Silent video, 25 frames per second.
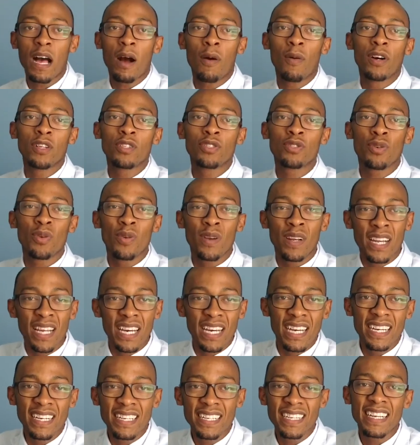I want to
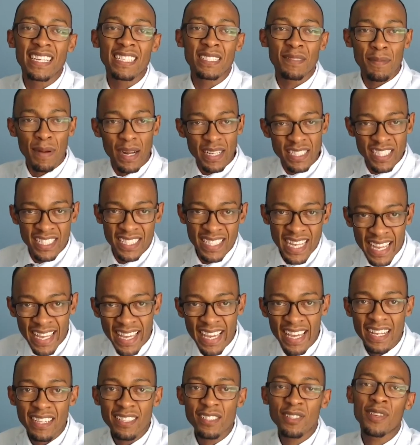learn as much as I
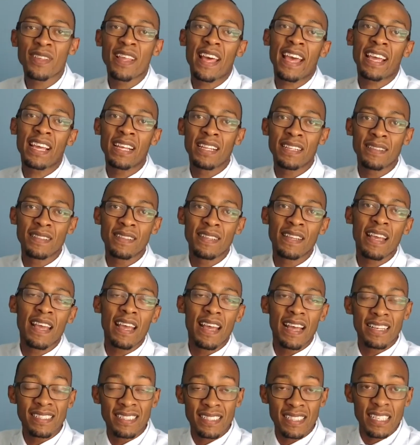can so I can
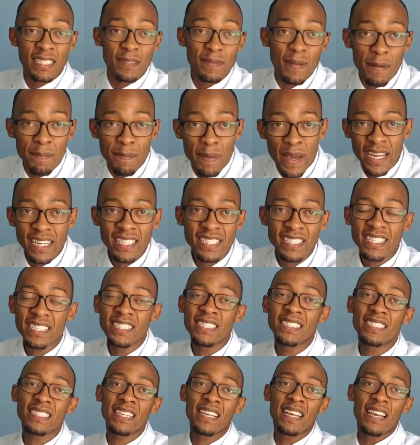assist my
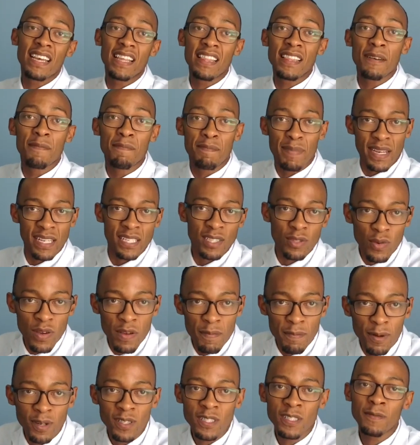patients the best
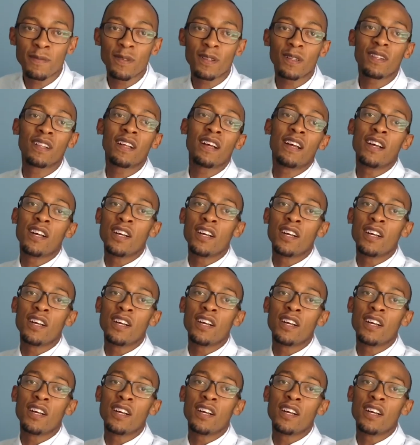way possible.